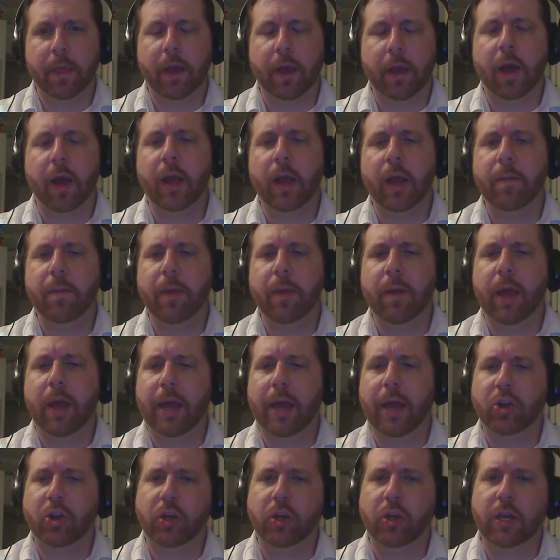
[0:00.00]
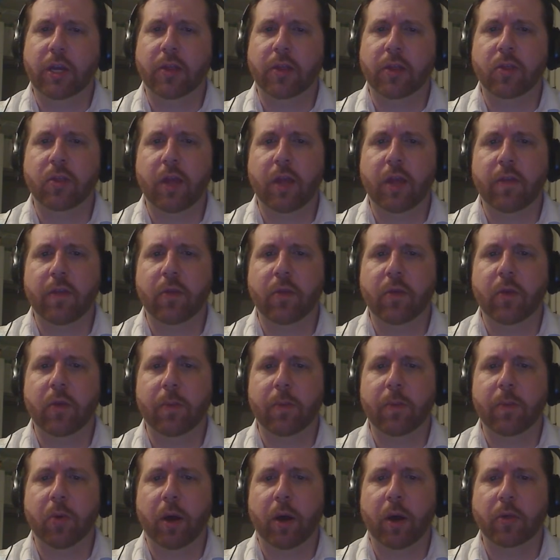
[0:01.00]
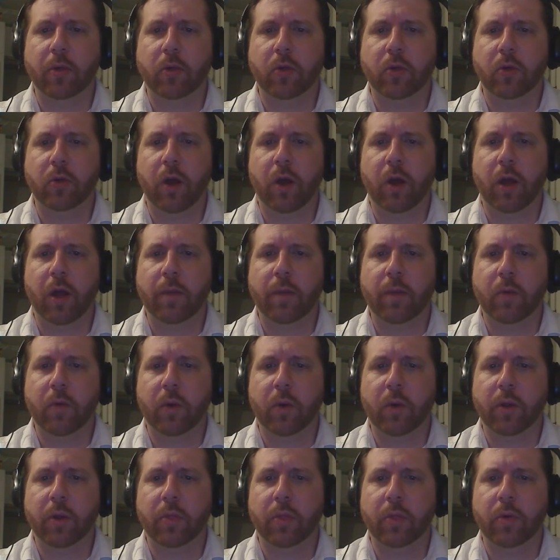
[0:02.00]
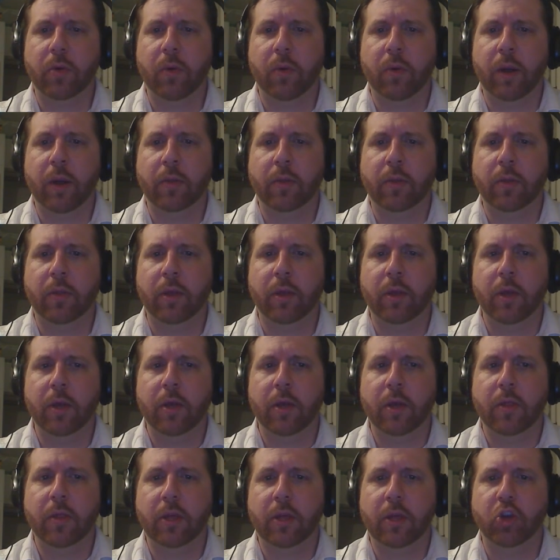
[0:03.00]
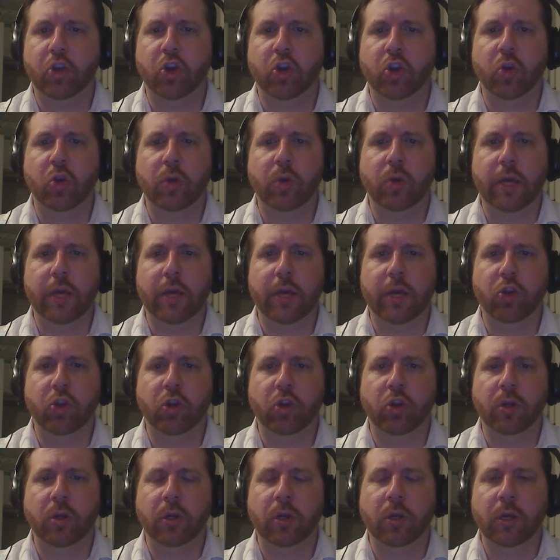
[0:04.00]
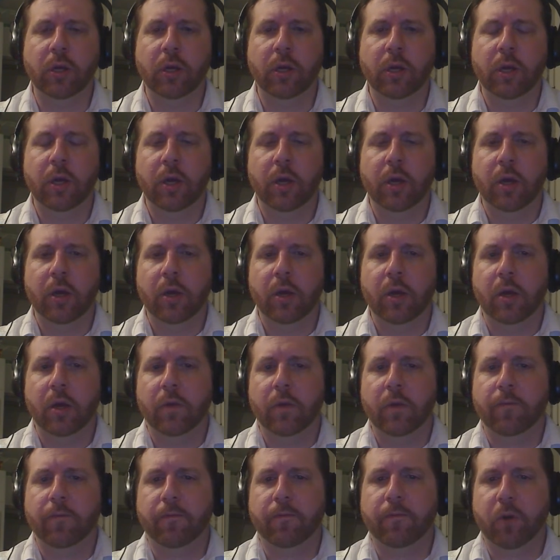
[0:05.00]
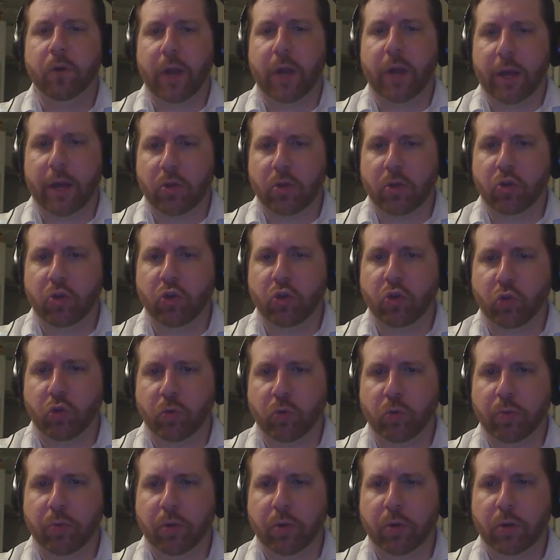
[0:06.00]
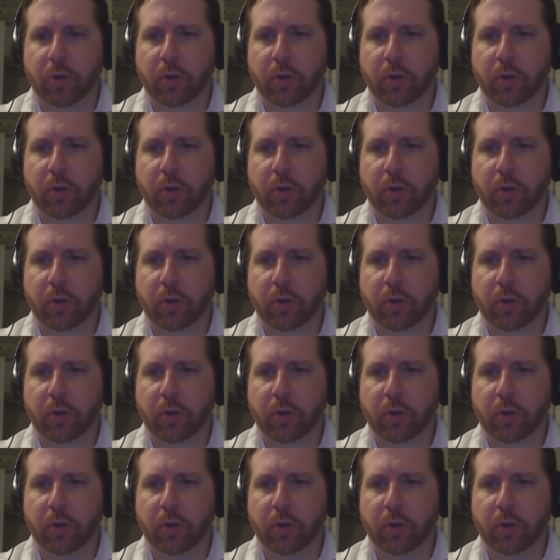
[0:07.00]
I'm actually, instead of the Reprocessor, I'm going to throw out the Ingenuity Engine for an extra troop,